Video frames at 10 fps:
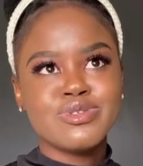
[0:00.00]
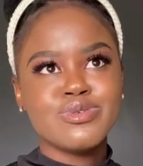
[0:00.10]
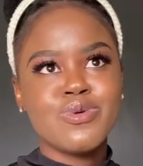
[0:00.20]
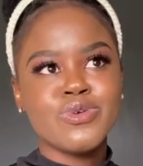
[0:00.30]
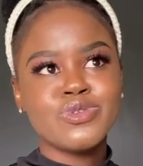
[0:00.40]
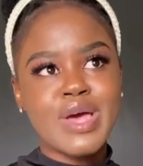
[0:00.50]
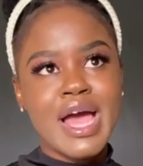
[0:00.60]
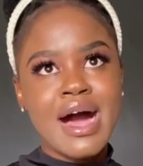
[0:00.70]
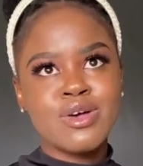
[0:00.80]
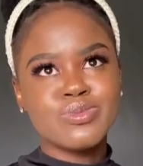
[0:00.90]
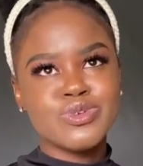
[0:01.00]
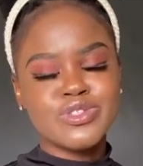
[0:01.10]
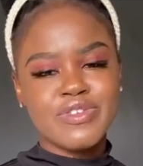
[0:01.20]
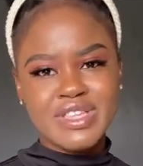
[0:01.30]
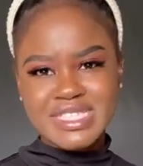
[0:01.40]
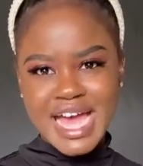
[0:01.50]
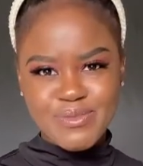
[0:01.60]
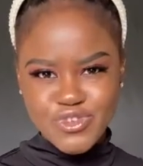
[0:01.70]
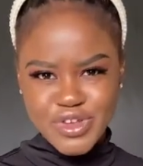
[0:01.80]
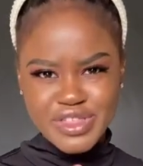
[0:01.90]
to go to her house most of the time
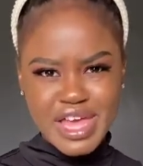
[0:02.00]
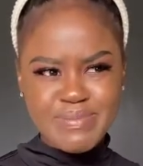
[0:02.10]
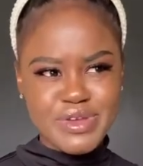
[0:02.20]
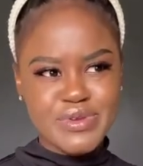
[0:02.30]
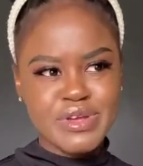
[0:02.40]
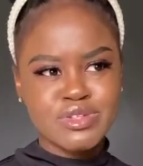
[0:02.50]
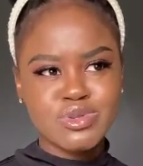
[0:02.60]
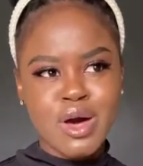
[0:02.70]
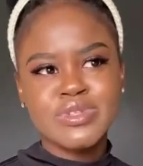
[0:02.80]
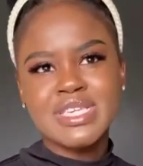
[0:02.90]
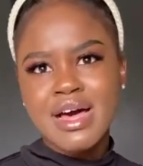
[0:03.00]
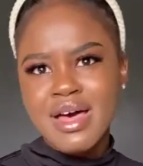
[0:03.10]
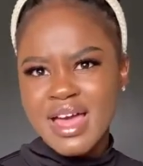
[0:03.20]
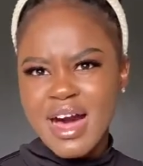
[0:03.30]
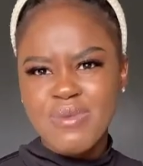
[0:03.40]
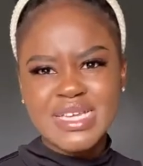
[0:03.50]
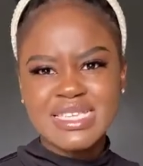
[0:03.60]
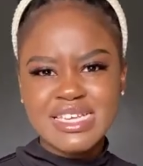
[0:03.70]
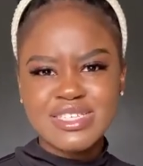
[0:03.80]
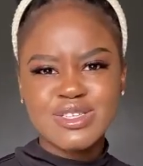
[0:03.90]
during that period. So I would tell her how my
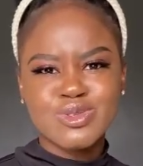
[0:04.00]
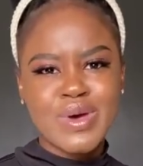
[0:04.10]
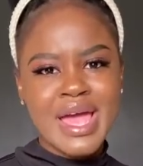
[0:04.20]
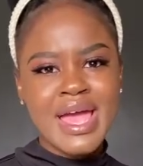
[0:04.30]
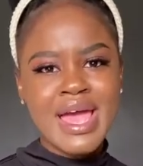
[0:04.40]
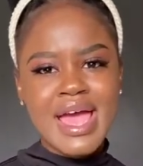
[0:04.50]
sessions were.